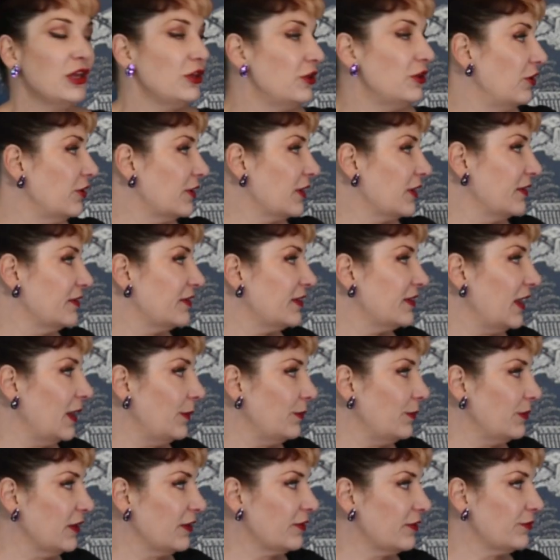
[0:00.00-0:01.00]
you can
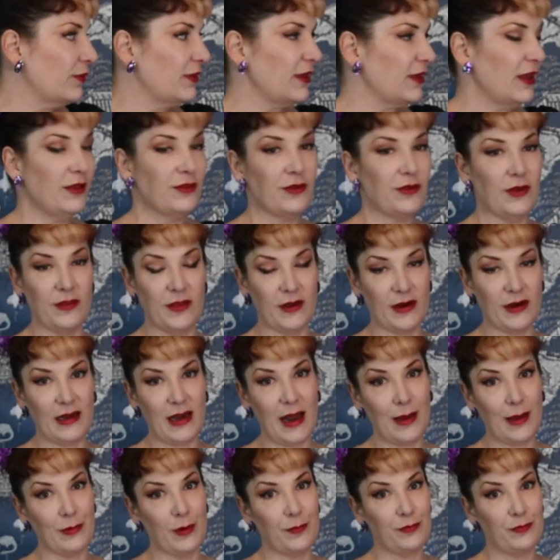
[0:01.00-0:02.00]
team this with either the
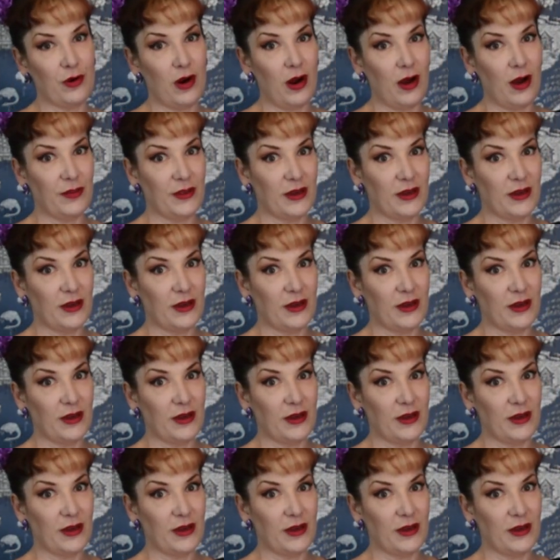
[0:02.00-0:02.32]
Glamour bra